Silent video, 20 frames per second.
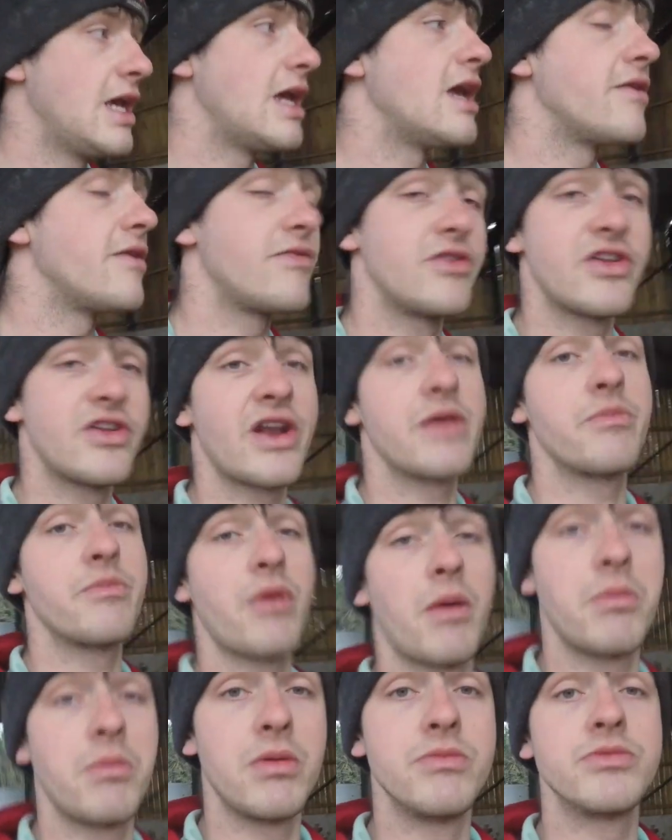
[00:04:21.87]
If there's any
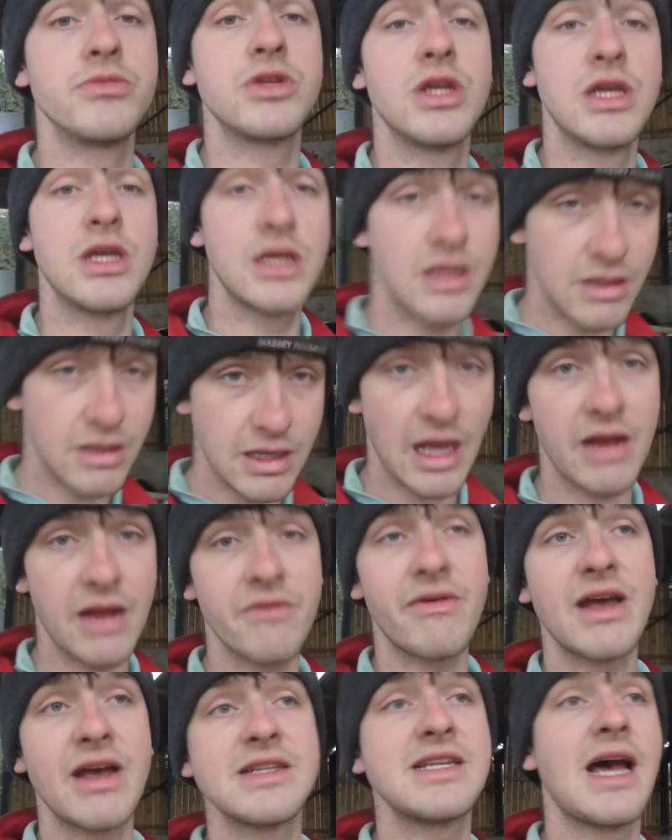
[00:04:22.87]
problems, get
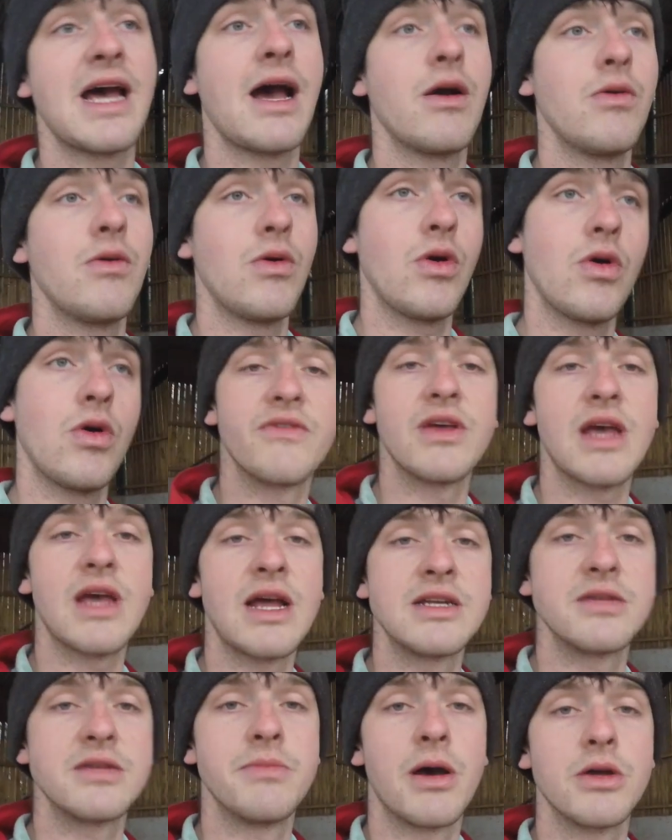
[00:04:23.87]
a vet out or give it
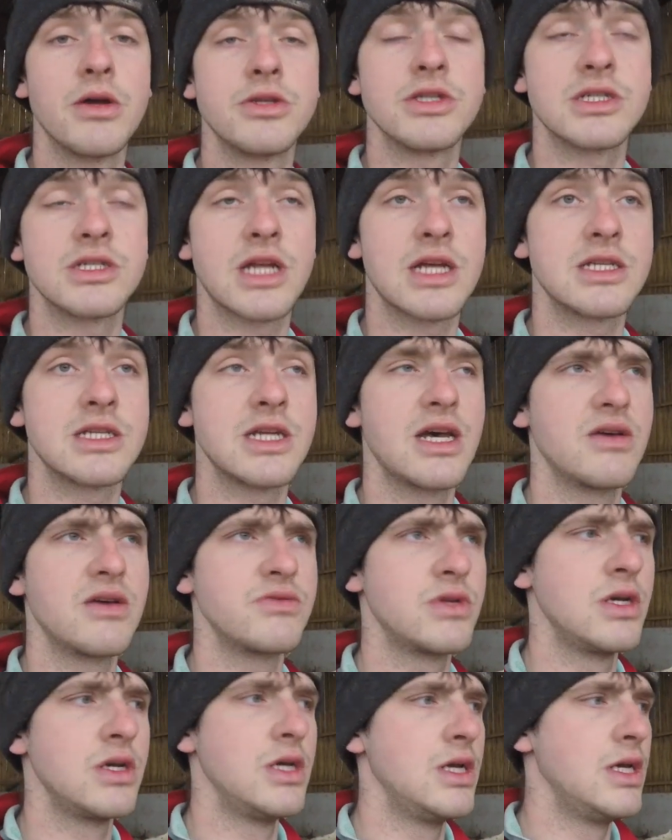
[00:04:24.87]
antibiotics
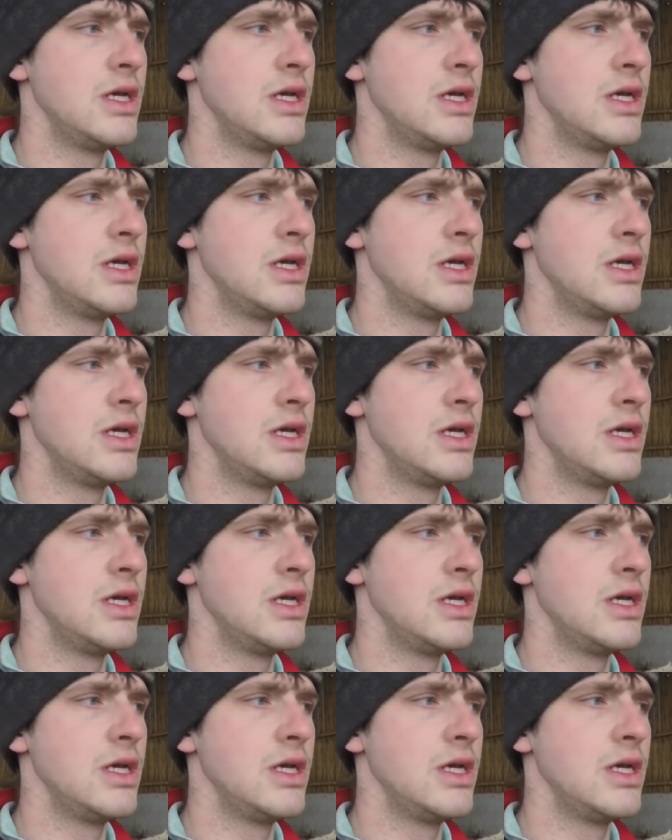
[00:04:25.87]
ourselves.